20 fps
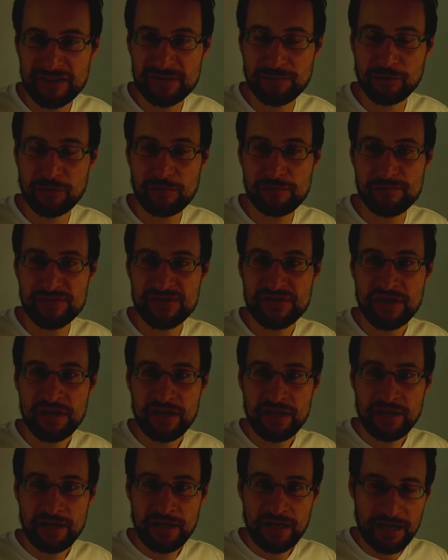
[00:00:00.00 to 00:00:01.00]
The problem is,
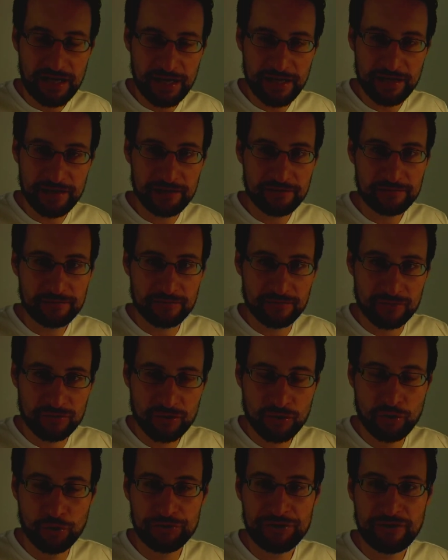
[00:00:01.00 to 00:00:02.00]
I
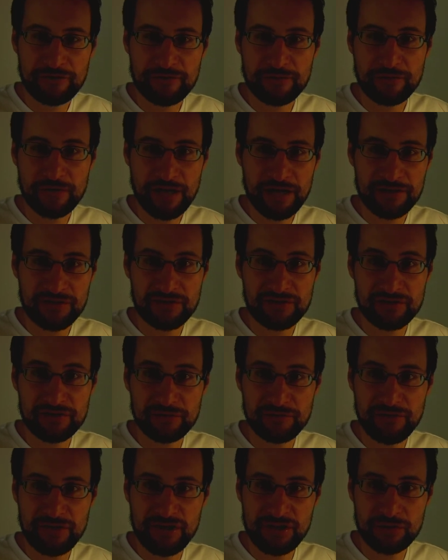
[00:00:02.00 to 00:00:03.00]
could have edited a
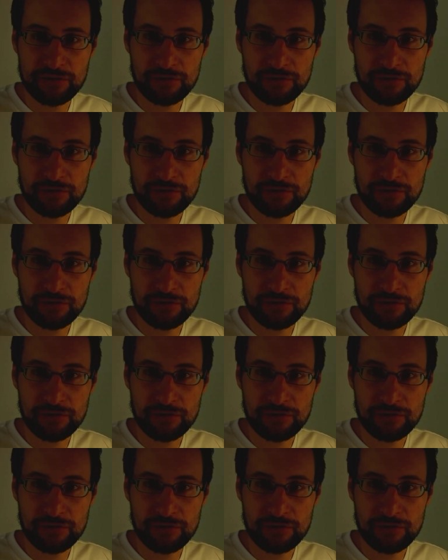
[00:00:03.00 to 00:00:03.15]
video